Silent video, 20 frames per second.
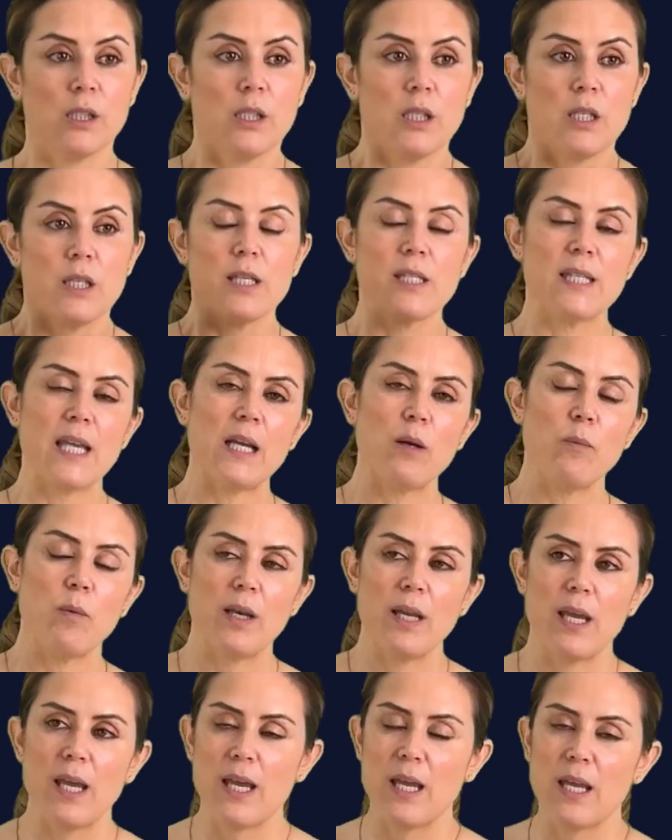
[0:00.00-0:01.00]
The second
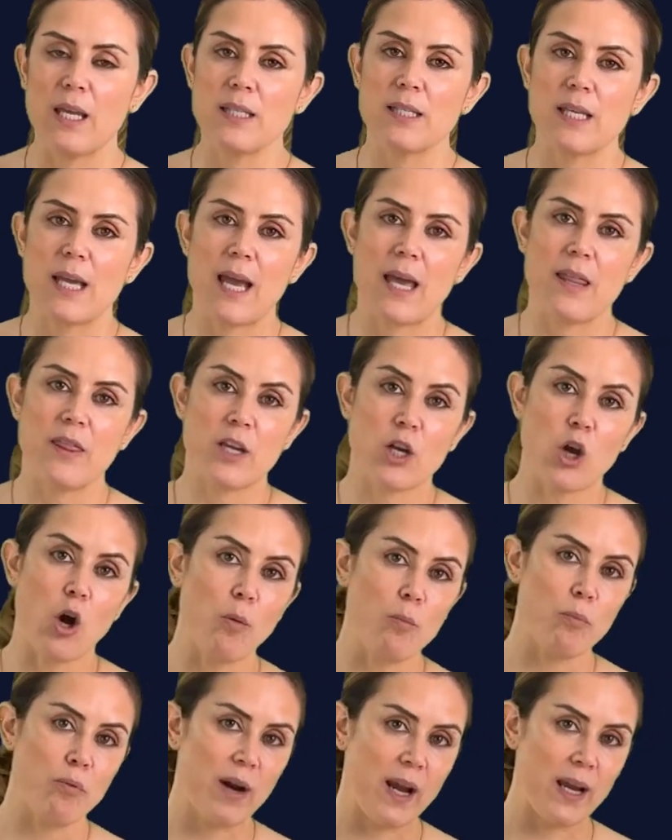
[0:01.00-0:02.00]
one is the
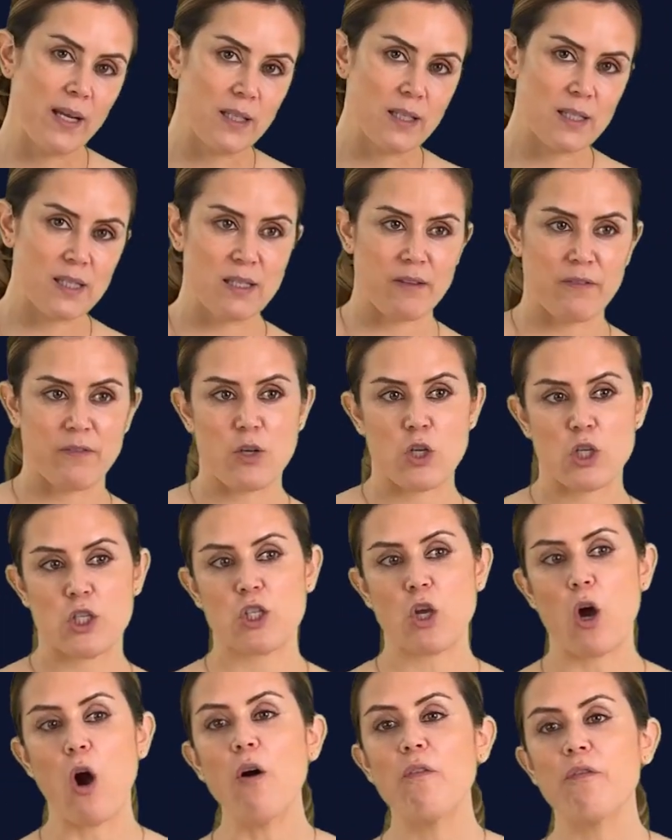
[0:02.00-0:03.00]
comprehensiveness
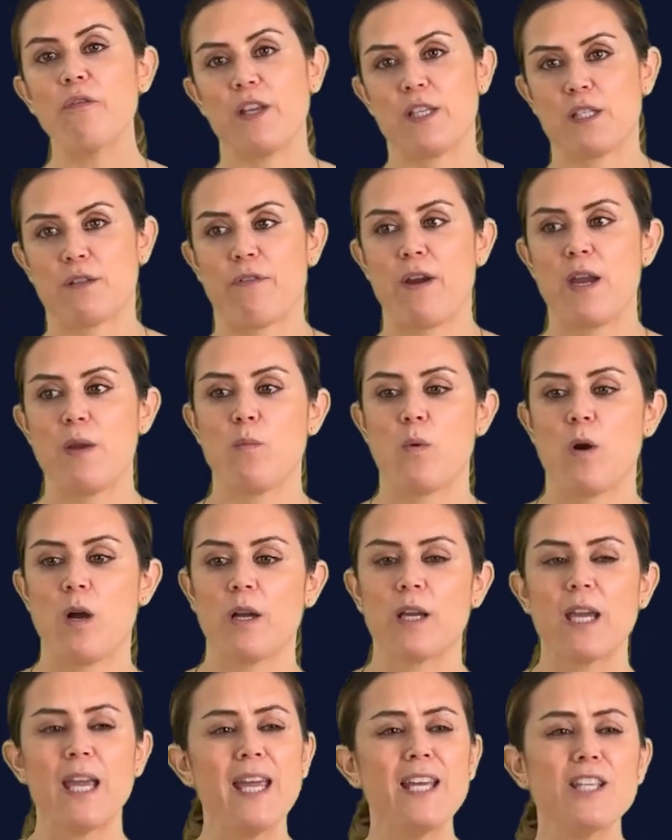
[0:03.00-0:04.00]
of this
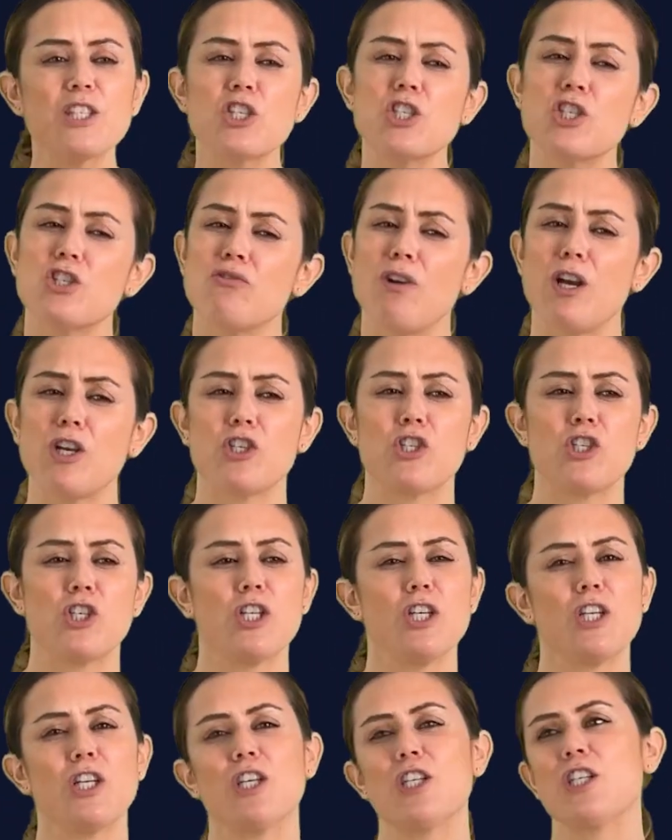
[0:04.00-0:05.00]
framework. It's
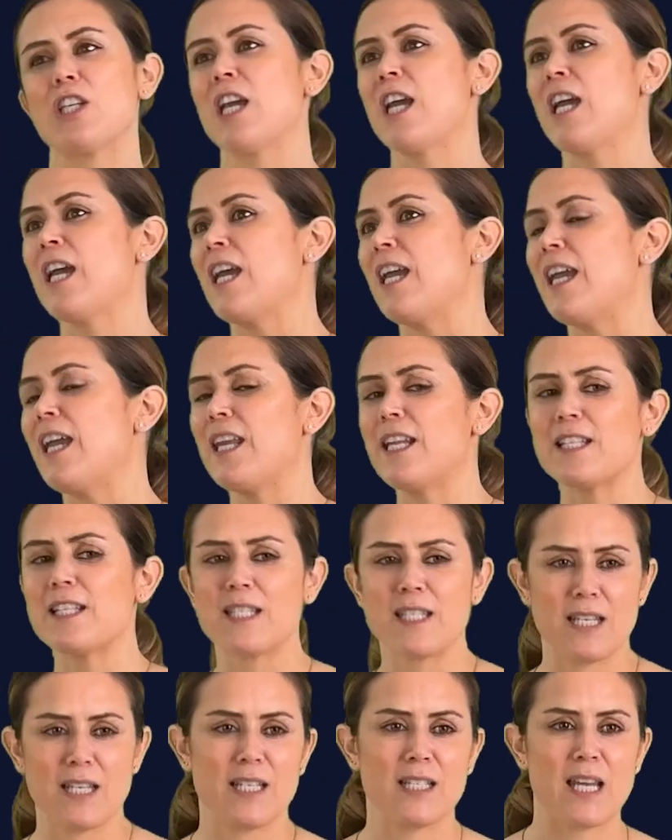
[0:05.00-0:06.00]
structured, it is
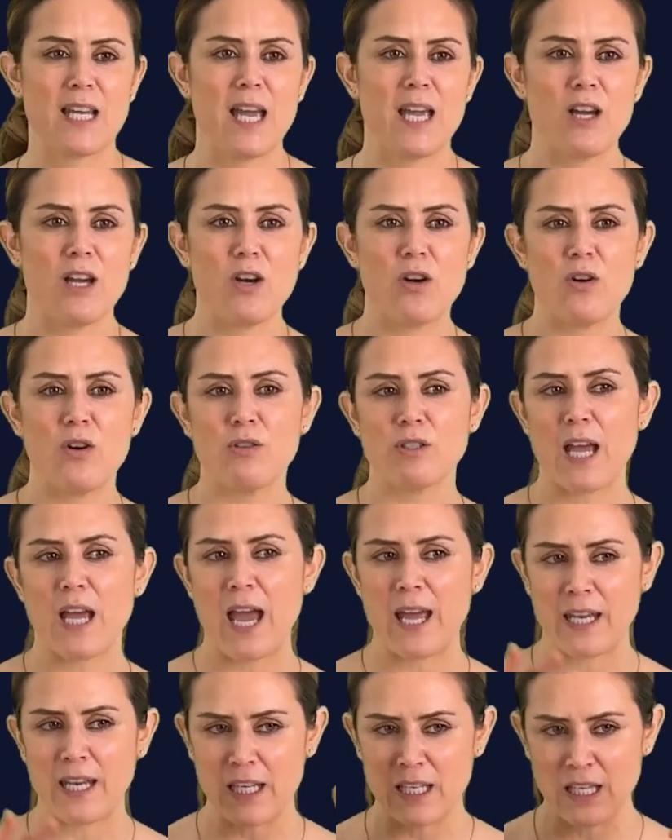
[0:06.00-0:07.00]
detailed,
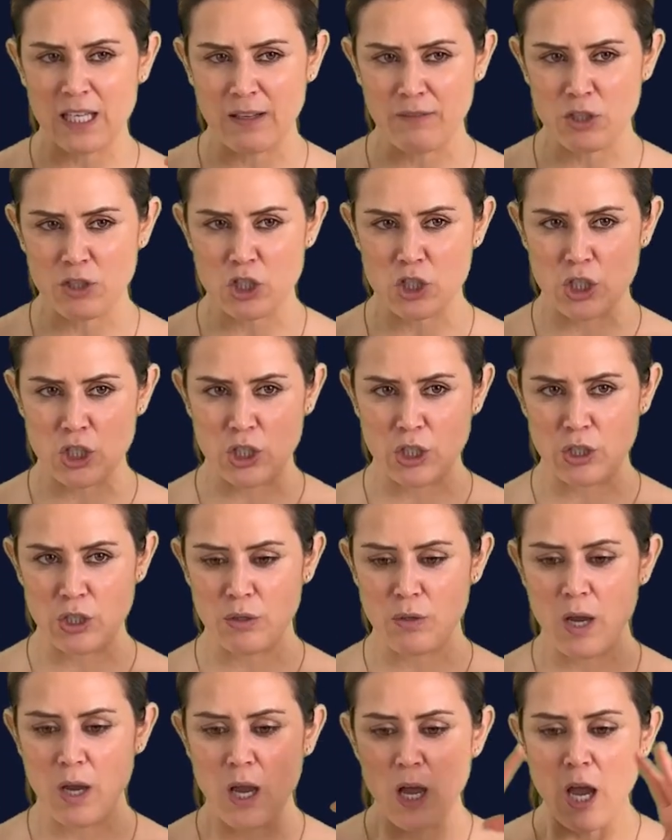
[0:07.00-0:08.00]
and it gives
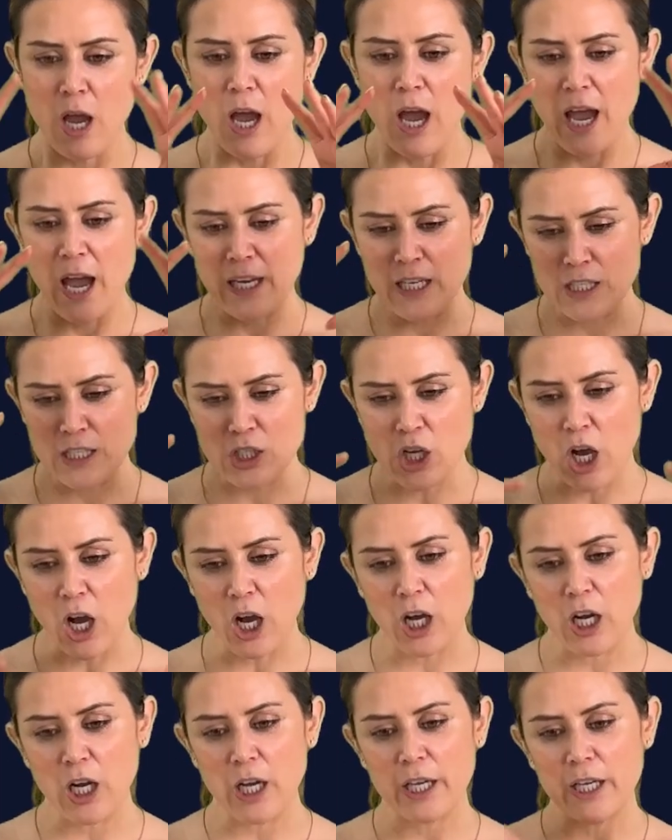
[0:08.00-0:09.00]
you an
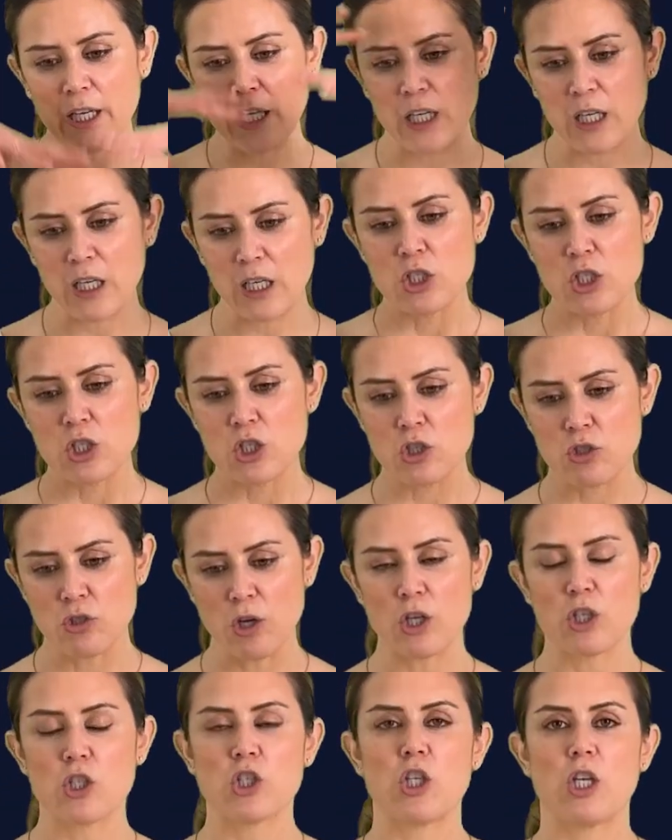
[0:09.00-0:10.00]
entire
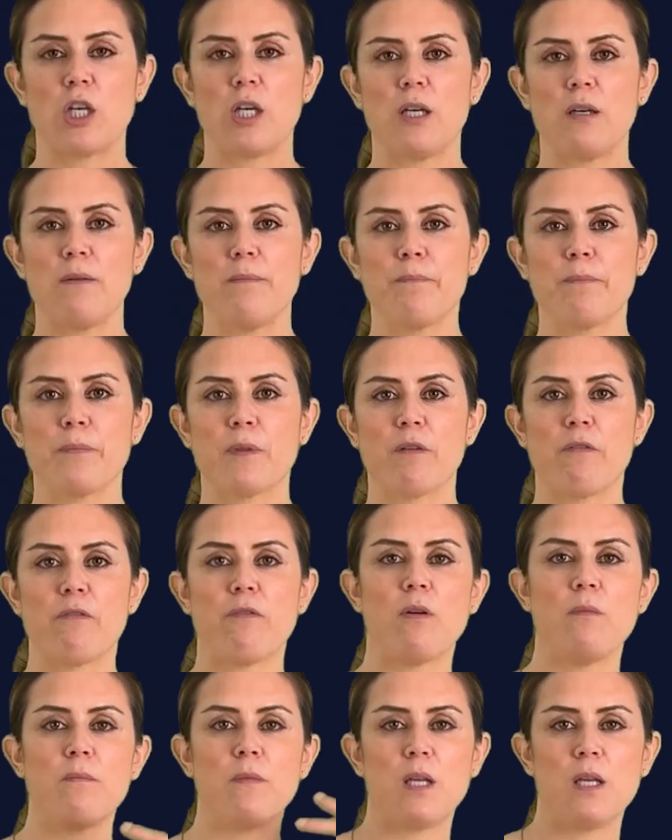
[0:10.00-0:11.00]
structure
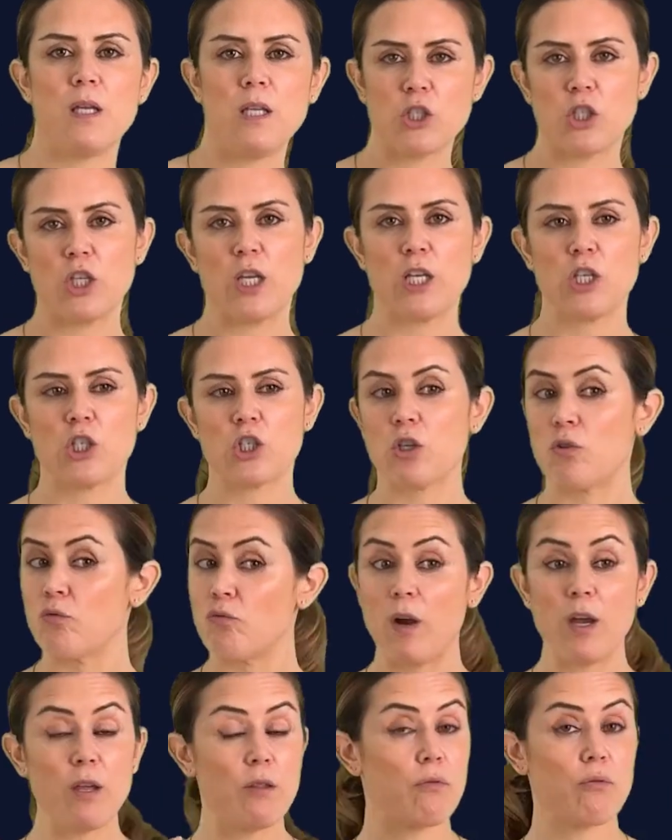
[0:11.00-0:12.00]
from the initiation
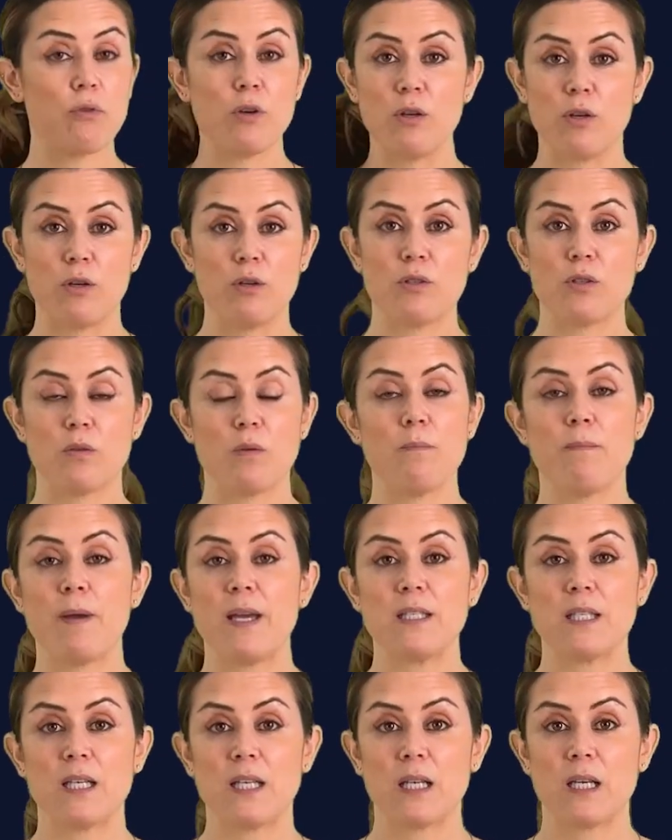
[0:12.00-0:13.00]
right through to
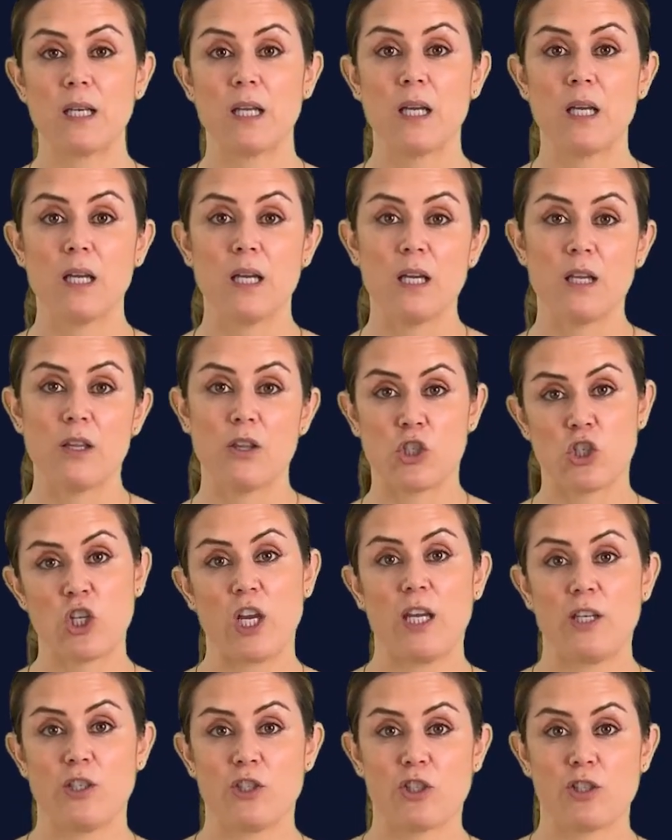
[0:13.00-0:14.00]
embedding the
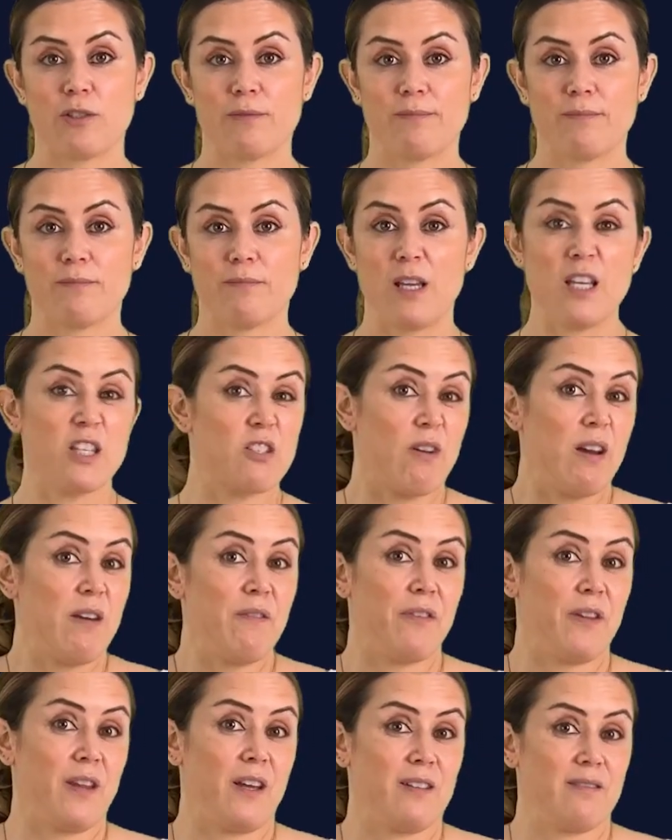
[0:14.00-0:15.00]
change. It's great
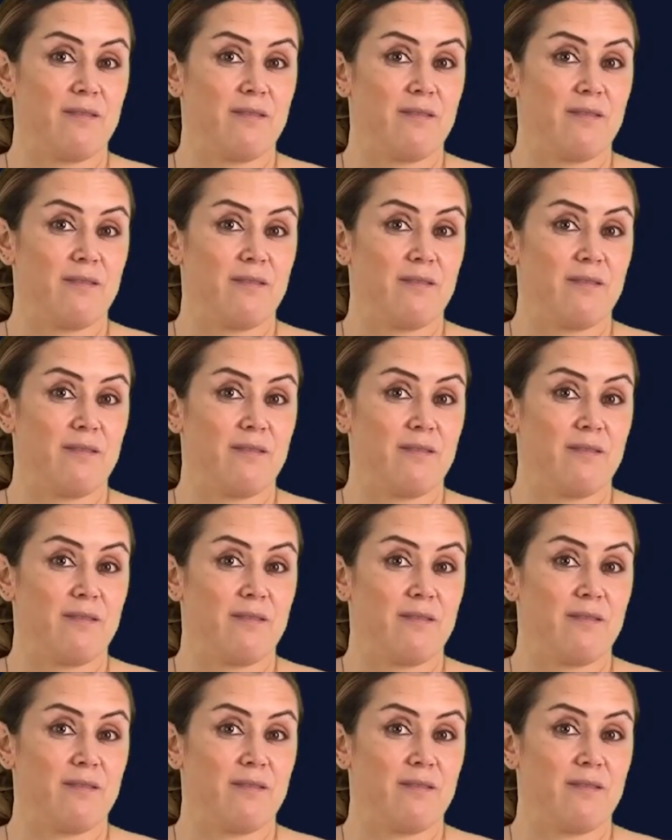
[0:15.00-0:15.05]
for that.